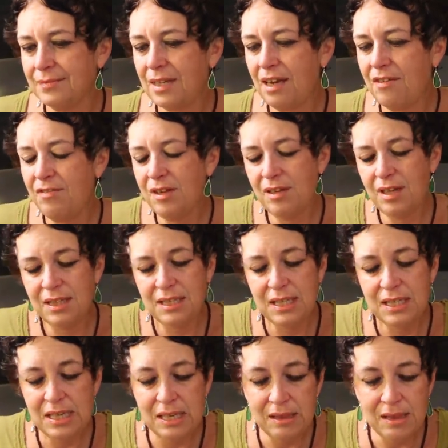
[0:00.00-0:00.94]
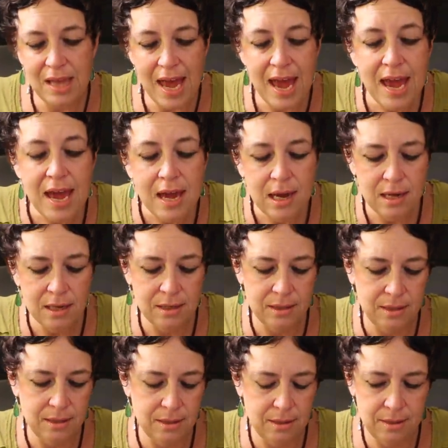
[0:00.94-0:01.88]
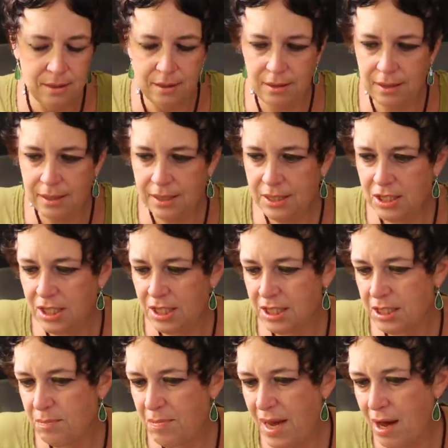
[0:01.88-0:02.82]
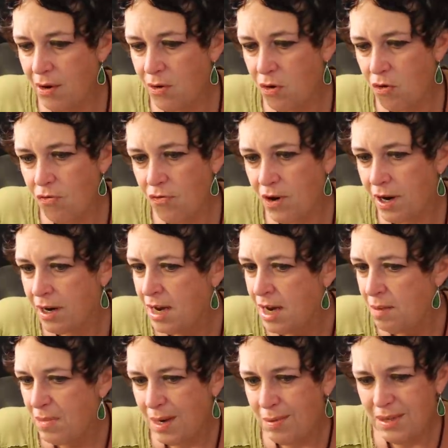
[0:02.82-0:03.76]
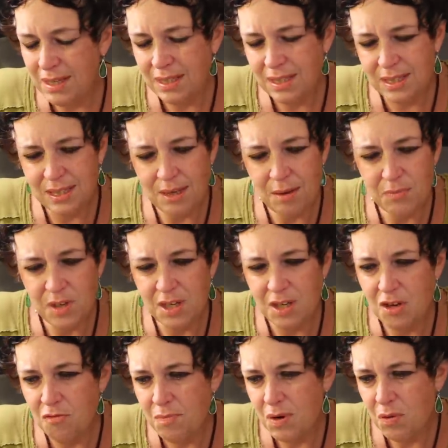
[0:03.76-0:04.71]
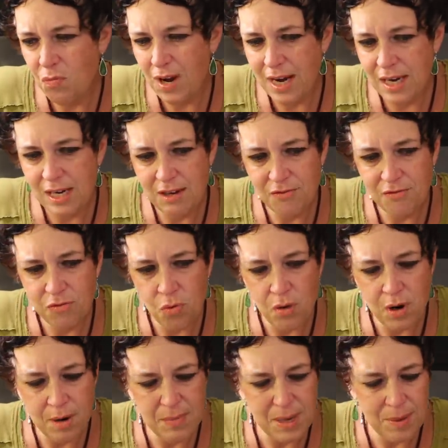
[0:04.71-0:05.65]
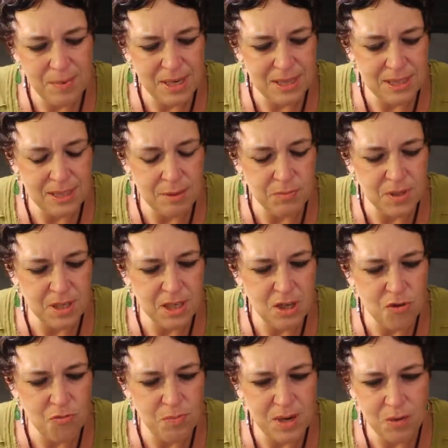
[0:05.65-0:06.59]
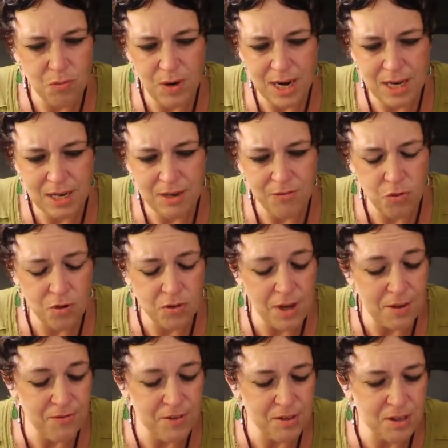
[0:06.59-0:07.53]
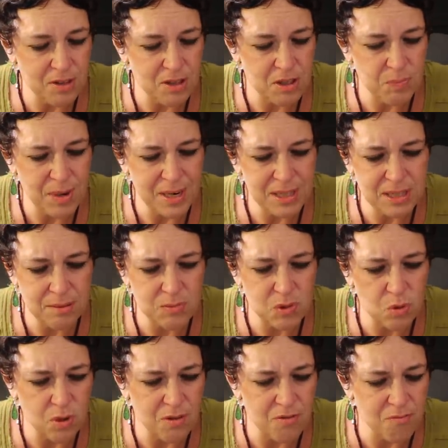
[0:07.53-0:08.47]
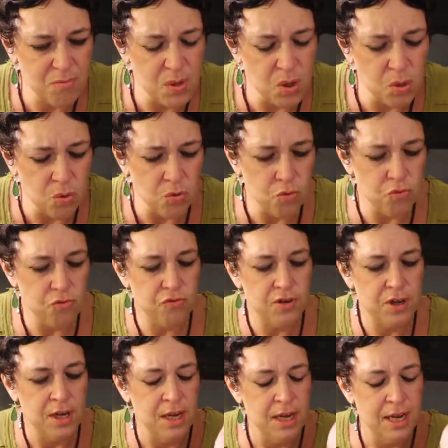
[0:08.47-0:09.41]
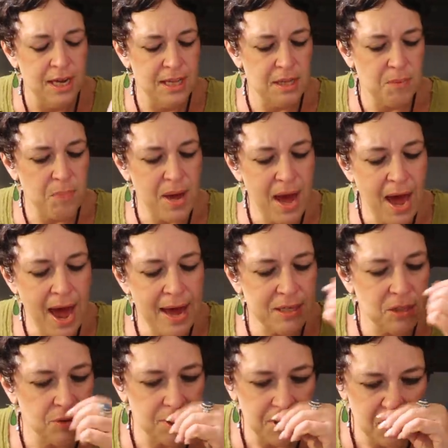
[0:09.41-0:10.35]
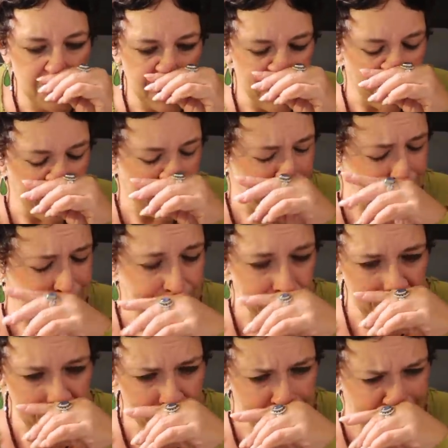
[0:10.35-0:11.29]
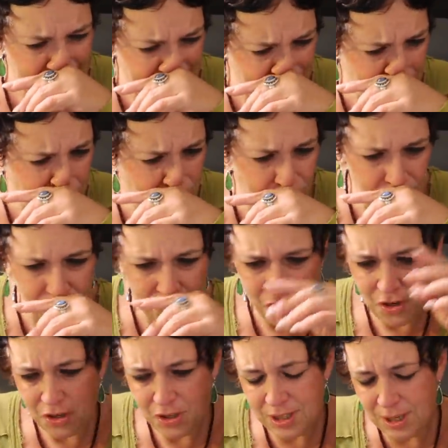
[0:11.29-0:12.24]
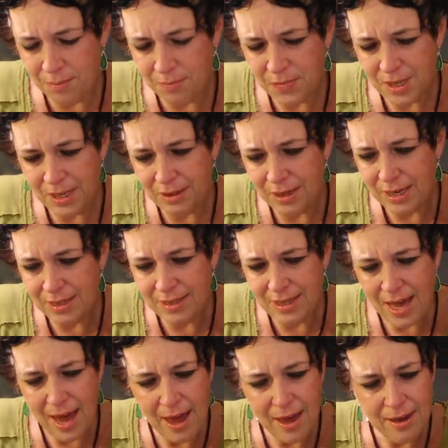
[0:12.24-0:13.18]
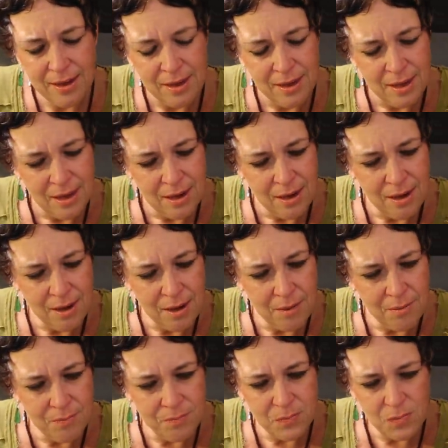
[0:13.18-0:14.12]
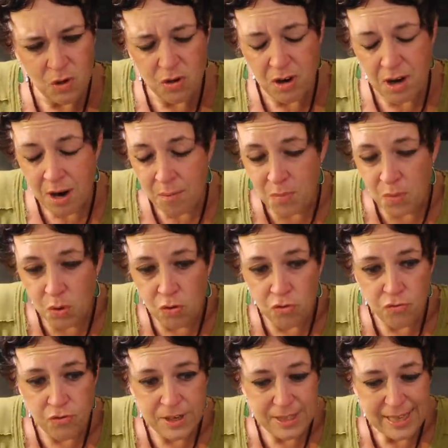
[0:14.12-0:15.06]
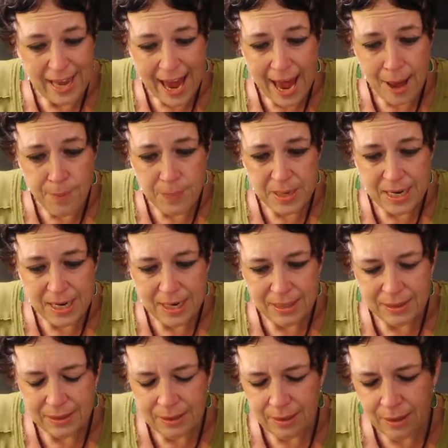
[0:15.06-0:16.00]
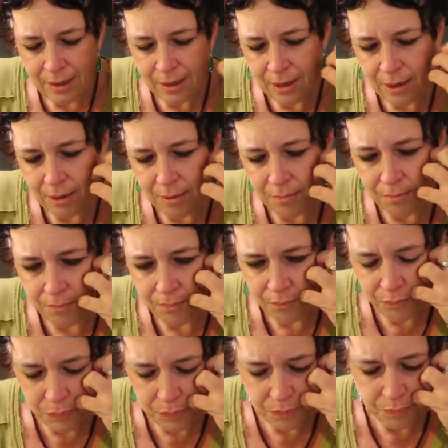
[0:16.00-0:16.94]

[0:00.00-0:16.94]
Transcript: I feel like the delay is just about over. Maybe this is something you've been waiting for. Maybe it's something you've been waiting for. I feel like there's been some sort of move in the past with the chariot. Somebody may have moved or something like that. Um, or a move is happening. Um,